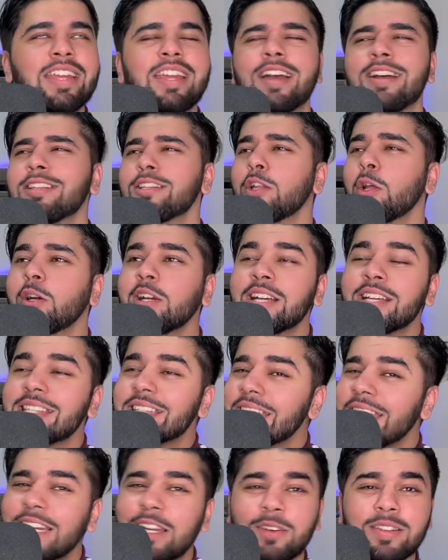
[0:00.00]
as long as
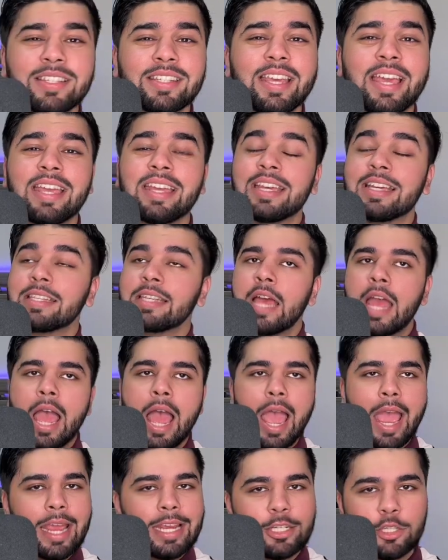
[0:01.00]
Elon's getting his
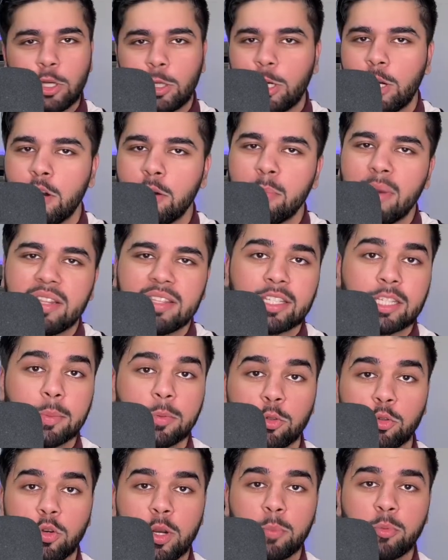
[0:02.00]
eight dollars a month
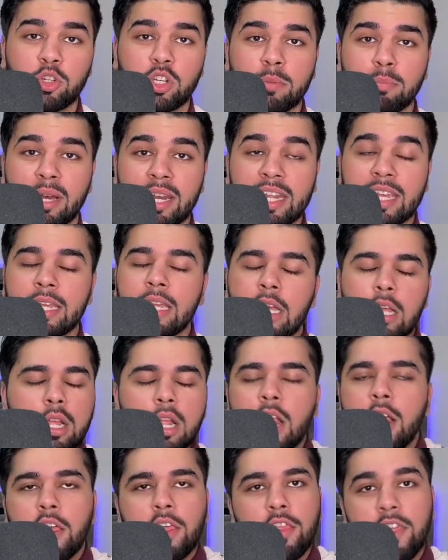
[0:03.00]
subscription money,
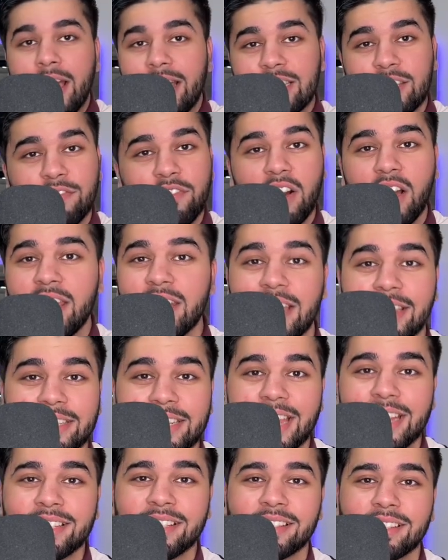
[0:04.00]
that's fine, I
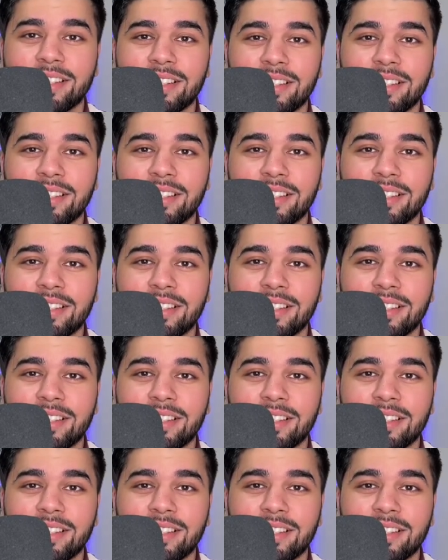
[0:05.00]
guess.